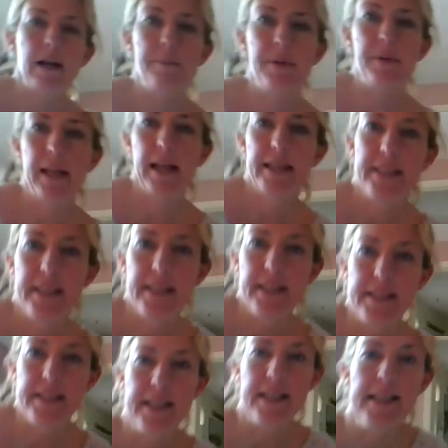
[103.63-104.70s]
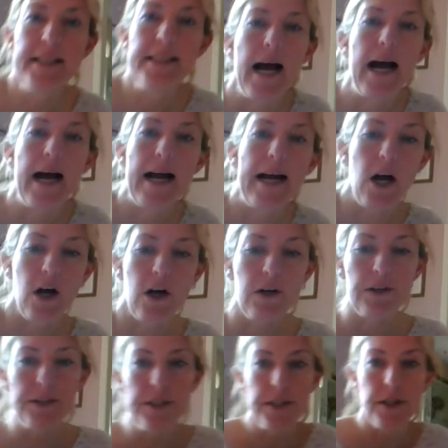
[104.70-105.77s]
I planted the seeds, I
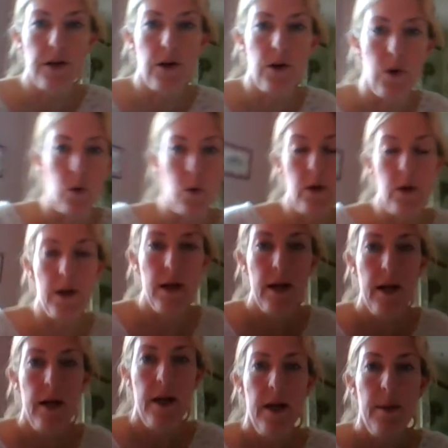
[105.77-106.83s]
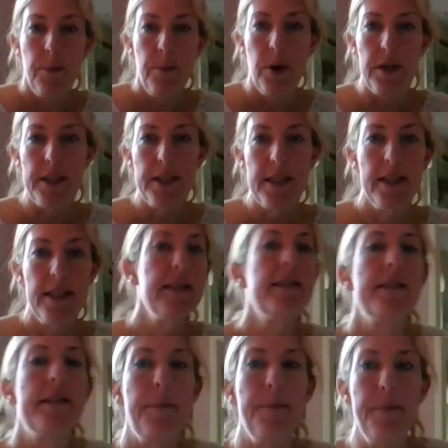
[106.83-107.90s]
also put
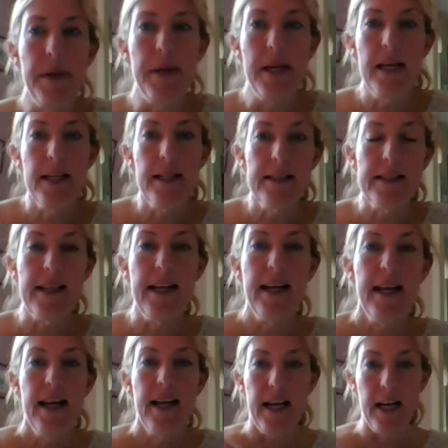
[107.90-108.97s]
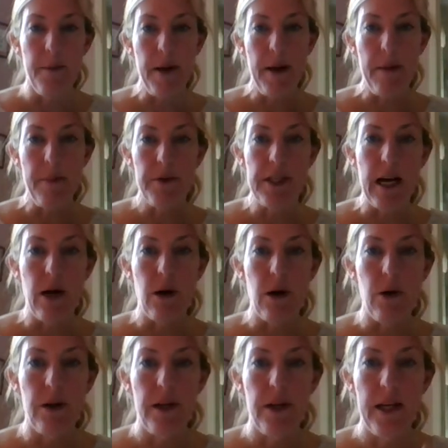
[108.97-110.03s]
some beans in a paper
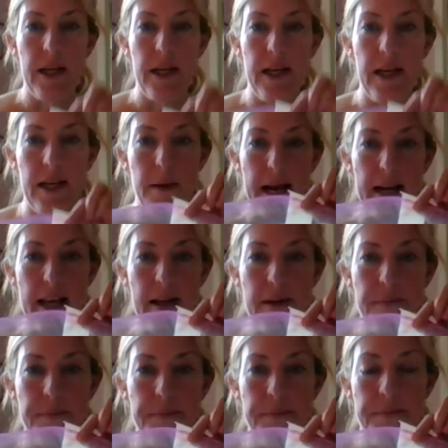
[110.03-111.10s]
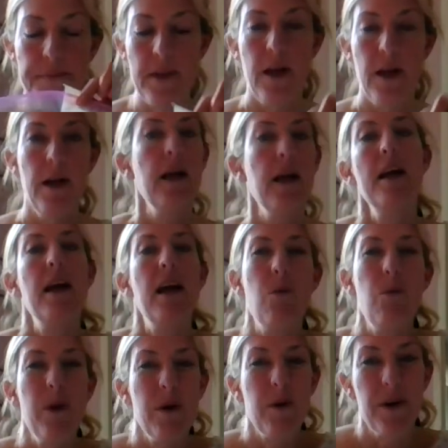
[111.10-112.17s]
towel in a baggie?
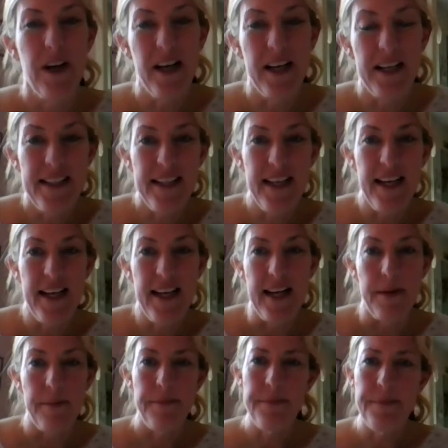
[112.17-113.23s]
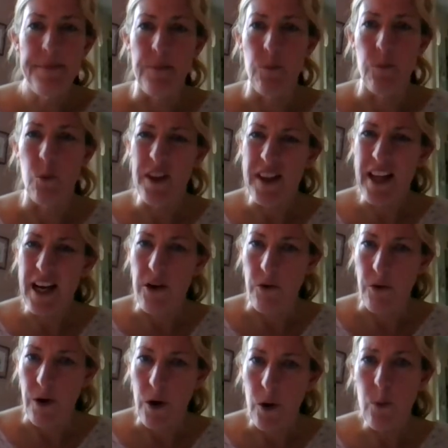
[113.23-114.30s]
And we were going to see, would they
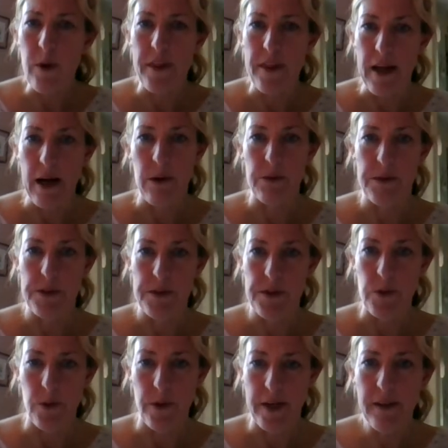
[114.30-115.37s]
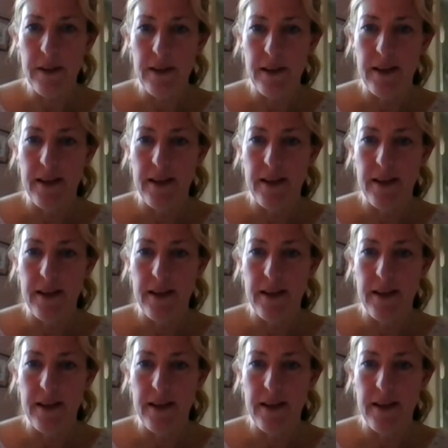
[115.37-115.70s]
grow without soil?